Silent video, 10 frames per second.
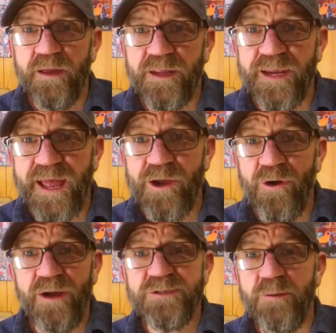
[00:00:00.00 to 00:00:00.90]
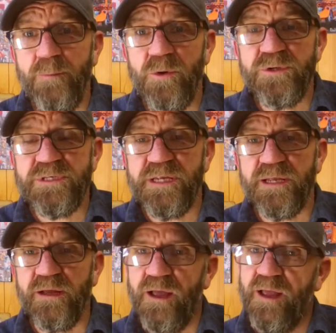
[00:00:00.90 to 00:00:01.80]
G'day guys, Moose
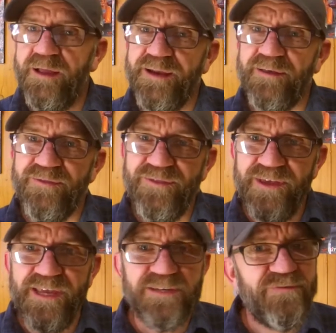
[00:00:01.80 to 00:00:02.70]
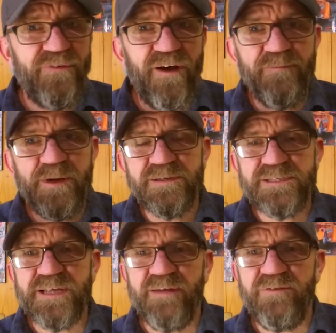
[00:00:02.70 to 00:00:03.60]
here. Now these 5 minute
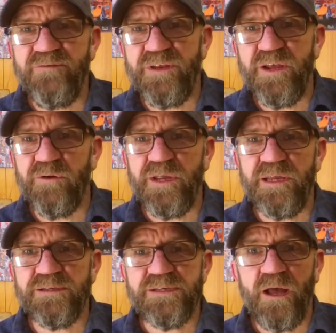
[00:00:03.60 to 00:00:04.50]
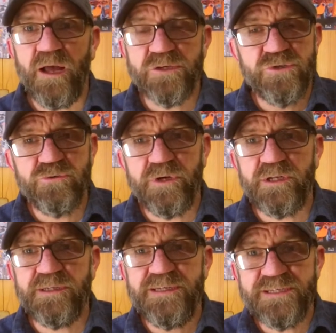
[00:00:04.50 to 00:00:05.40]
safety video hits are
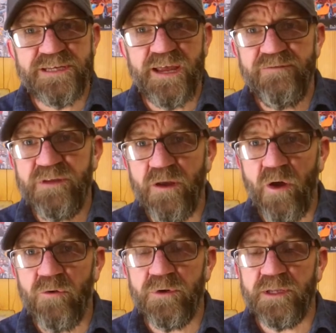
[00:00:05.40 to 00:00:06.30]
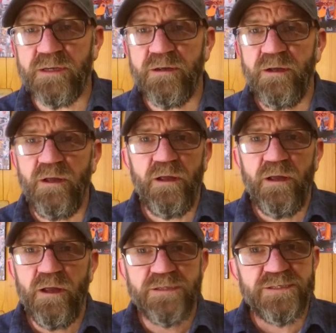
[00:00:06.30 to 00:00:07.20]
strictly safety only.
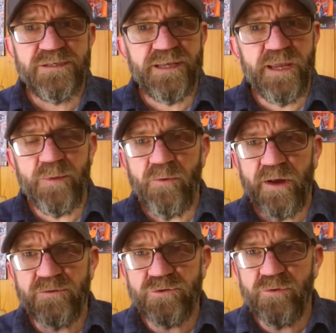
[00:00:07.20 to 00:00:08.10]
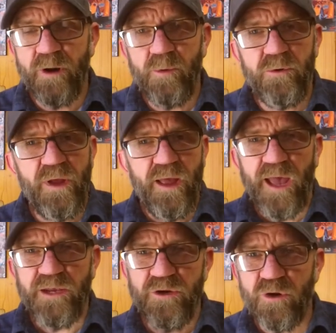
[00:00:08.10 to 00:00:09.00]
It's to keep you out of trouble
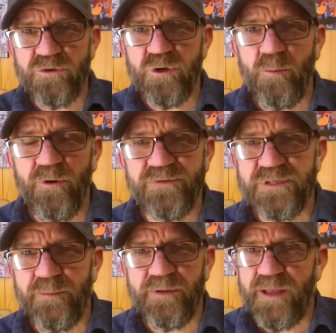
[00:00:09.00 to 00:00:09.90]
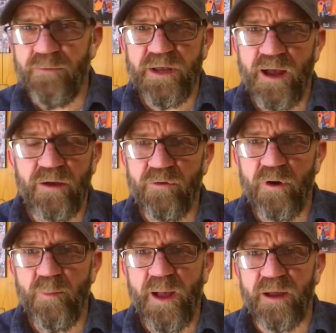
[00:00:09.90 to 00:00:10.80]
and you don't chop off something that we can't grow
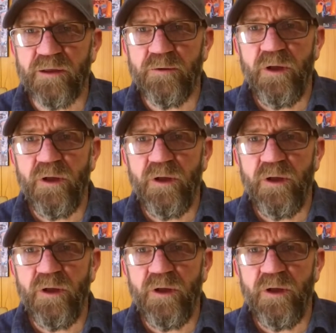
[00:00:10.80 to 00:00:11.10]
back.